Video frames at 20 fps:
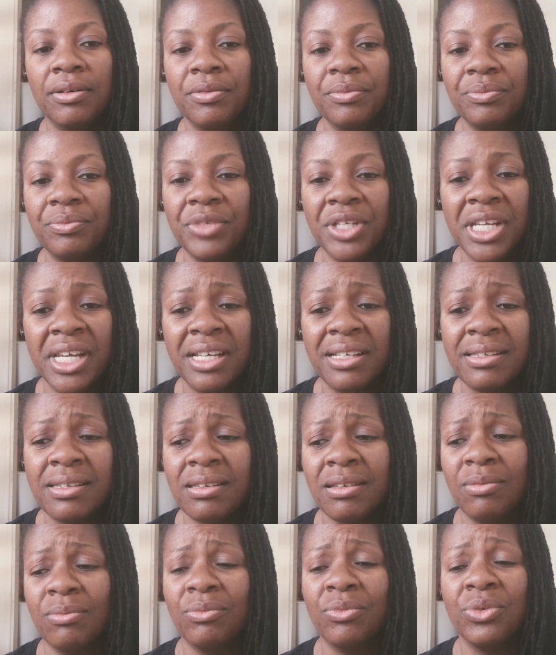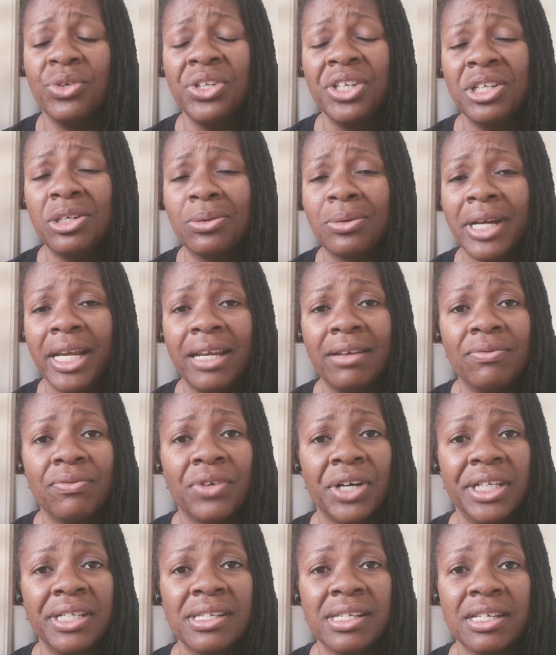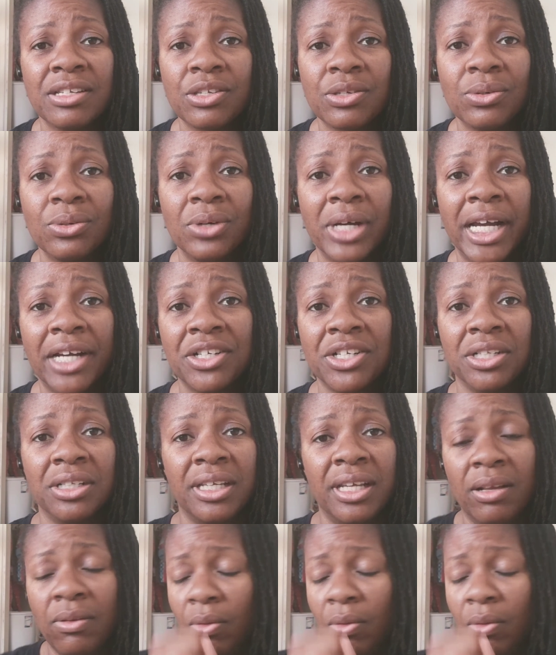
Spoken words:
He has some really great friends at school, actually.